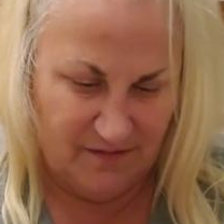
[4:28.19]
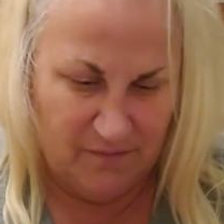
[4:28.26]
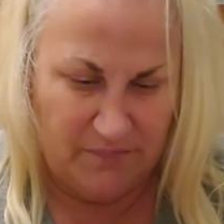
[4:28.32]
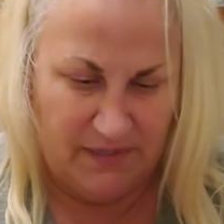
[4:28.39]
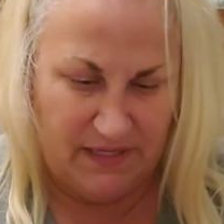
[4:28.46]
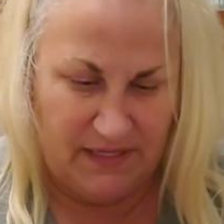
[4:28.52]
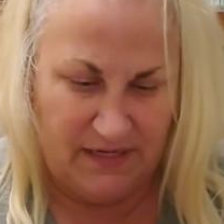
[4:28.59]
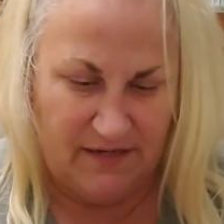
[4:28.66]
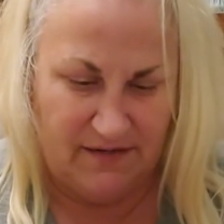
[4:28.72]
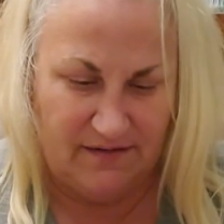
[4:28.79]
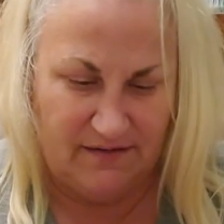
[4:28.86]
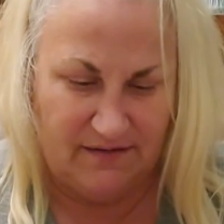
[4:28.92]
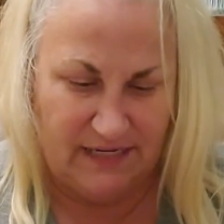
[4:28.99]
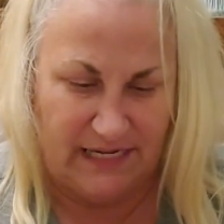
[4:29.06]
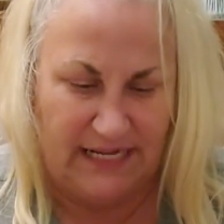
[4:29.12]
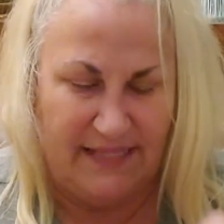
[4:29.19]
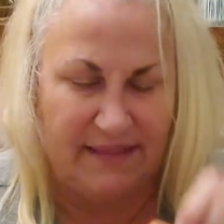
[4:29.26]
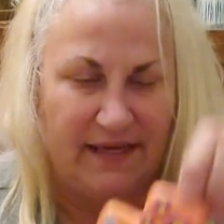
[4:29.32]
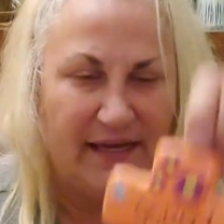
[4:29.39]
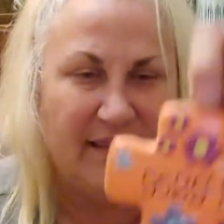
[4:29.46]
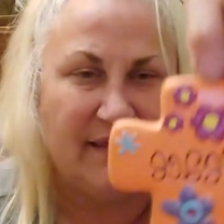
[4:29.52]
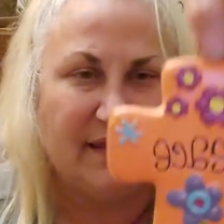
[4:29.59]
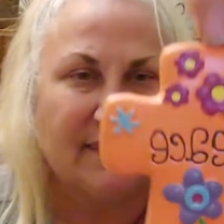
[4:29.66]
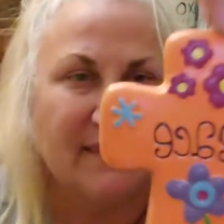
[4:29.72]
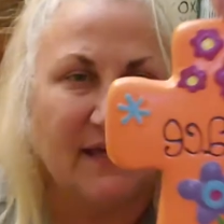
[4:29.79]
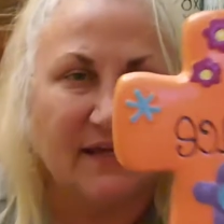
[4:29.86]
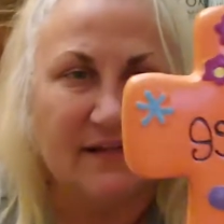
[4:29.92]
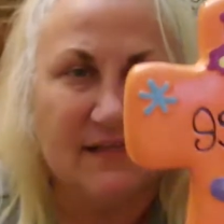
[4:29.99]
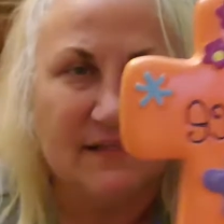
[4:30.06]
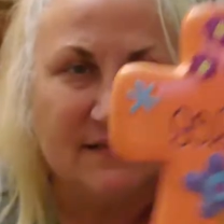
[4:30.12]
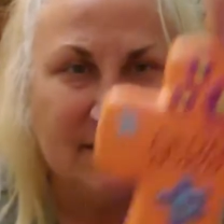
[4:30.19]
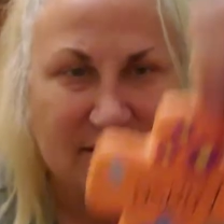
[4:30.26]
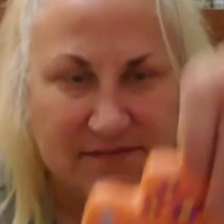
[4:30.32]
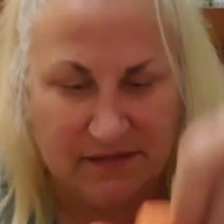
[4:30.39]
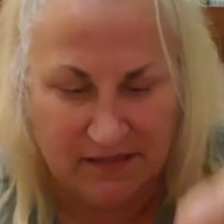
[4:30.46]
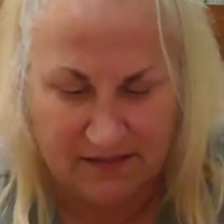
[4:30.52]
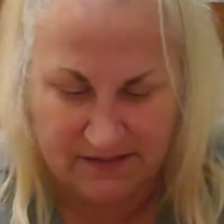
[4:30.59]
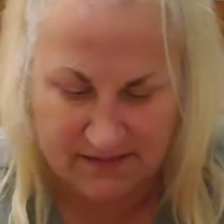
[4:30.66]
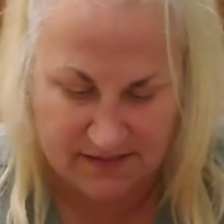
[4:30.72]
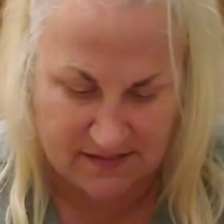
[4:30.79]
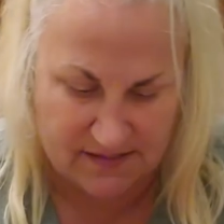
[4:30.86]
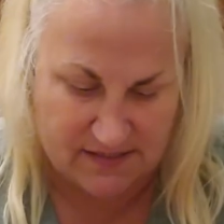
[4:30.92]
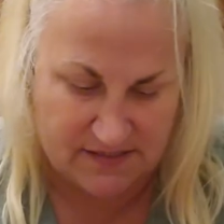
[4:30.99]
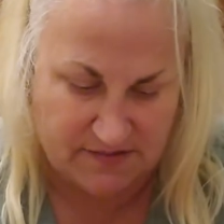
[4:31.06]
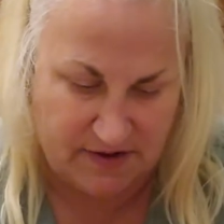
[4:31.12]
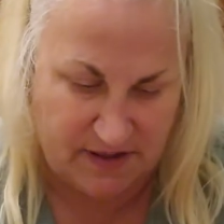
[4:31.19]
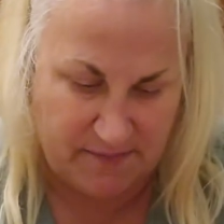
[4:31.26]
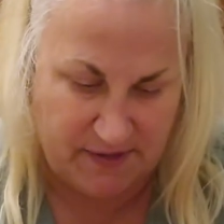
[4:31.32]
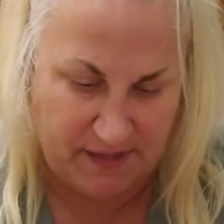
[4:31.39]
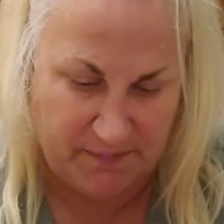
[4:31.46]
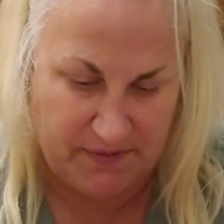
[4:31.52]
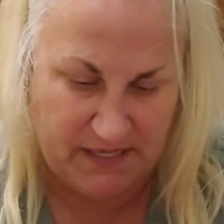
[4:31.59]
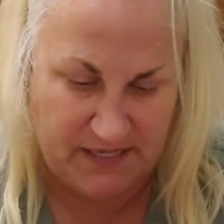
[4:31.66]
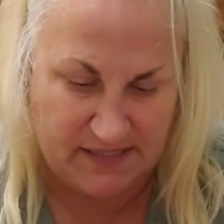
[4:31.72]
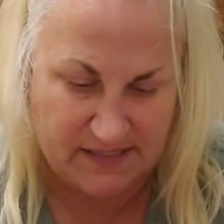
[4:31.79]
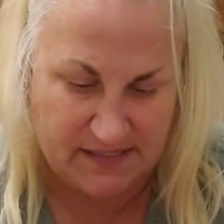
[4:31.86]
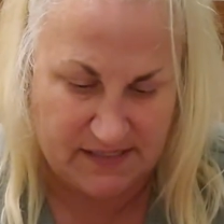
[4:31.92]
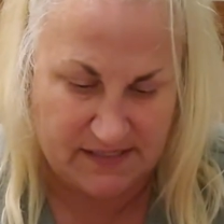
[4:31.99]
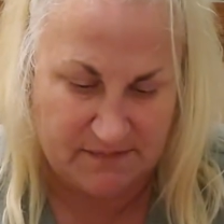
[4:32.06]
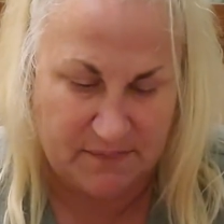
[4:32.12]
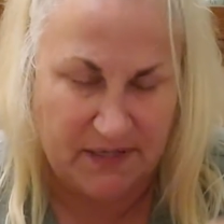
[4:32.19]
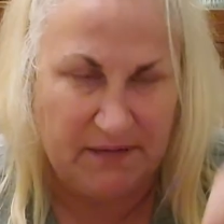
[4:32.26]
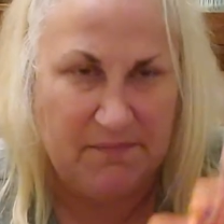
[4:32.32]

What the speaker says: But I like that. It's a ceramic piece that somebody